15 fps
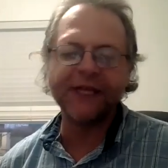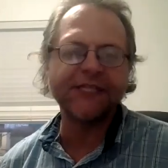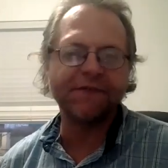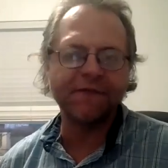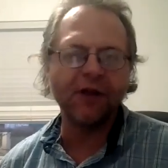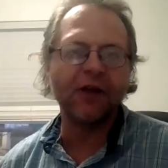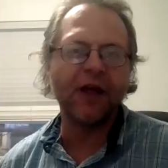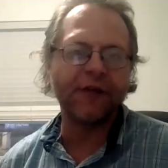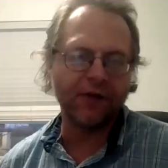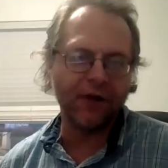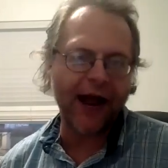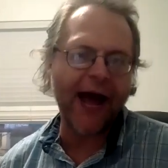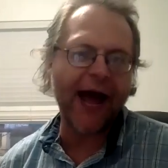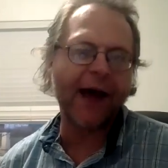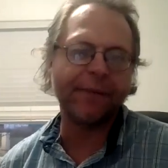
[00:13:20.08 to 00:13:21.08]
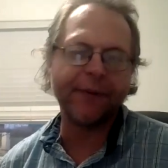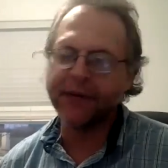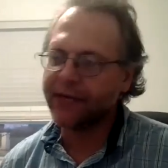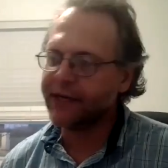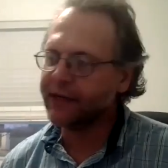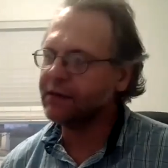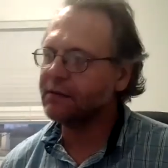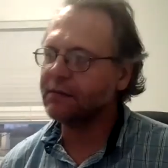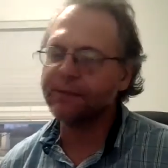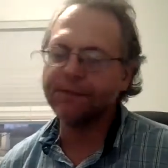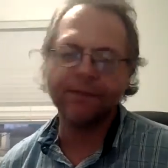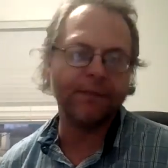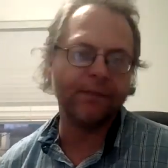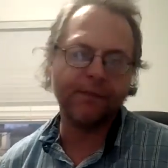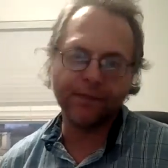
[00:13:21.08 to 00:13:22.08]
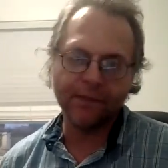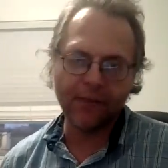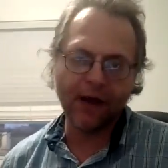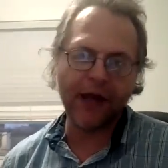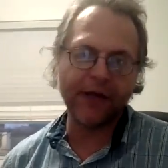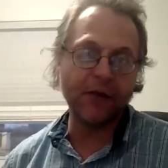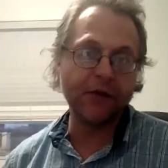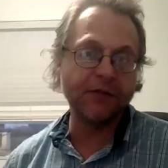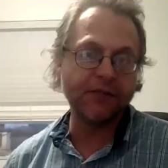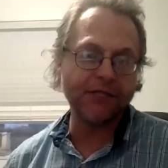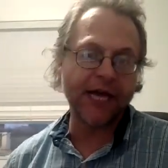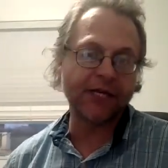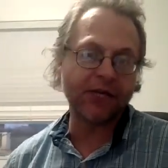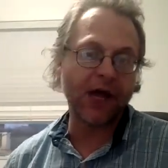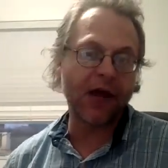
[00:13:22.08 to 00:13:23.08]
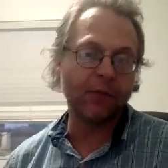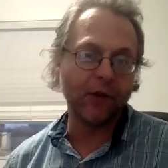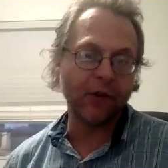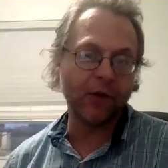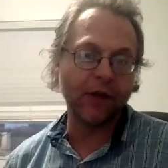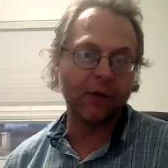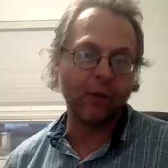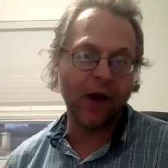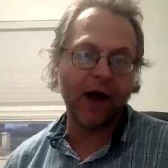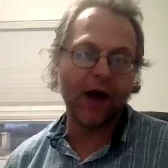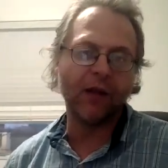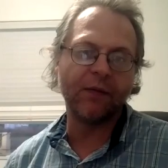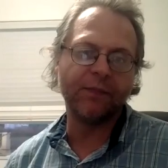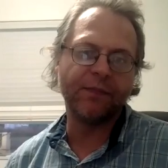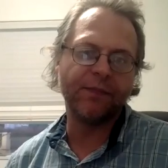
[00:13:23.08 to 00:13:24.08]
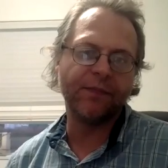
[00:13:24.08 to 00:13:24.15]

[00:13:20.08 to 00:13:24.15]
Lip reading: things feel like they're happening, I use that time really well.